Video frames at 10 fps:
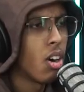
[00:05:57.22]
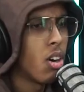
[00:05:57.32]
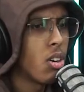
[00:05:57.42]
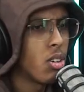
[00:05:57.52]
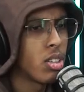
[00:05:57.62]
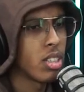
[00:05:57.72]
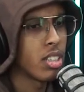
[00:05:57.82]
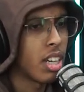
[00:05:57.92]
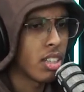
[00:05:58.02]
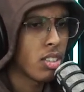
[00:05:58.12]
Oh,
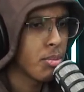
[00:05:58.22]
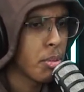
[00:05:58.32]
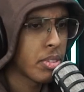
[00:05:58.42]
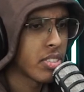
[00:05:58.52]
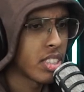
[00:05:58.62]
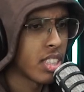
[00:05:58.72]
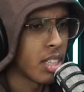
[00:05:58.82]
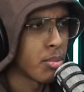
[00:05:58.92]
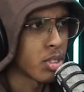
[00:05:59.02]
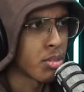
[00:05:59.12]
I don't remember if his
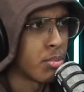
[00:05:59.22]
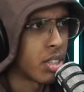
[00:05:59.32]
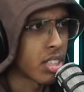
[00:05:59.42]
name was Mark.